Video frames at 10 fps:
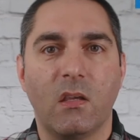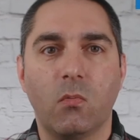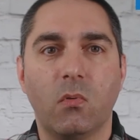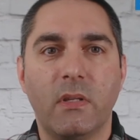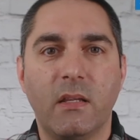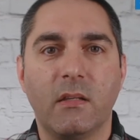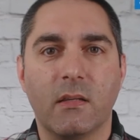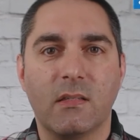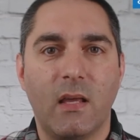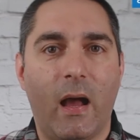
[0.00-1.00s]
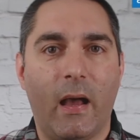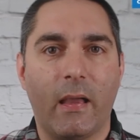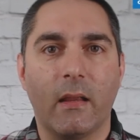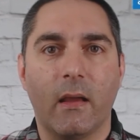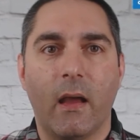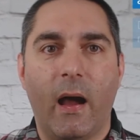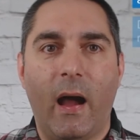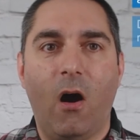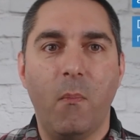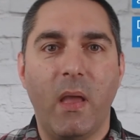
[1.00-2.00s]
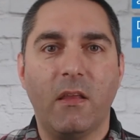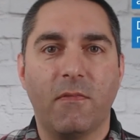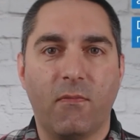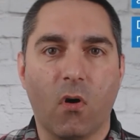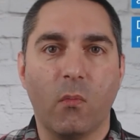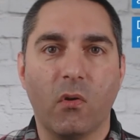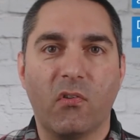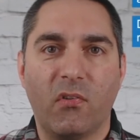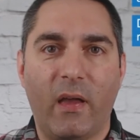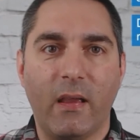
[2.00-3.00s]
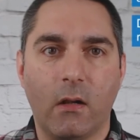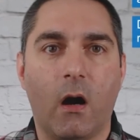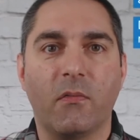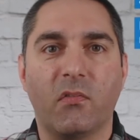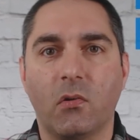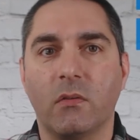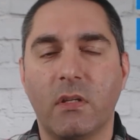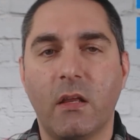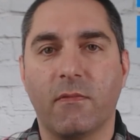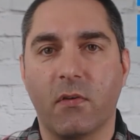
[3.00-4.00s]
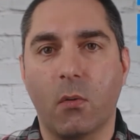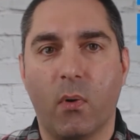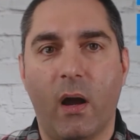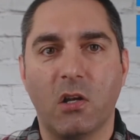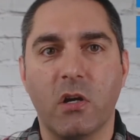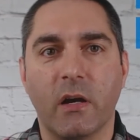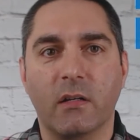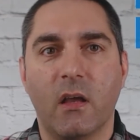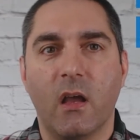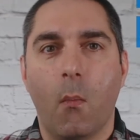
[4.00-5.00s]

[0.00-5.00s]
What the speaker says: You will need to decide how many formal sign-offs you'll need for your project,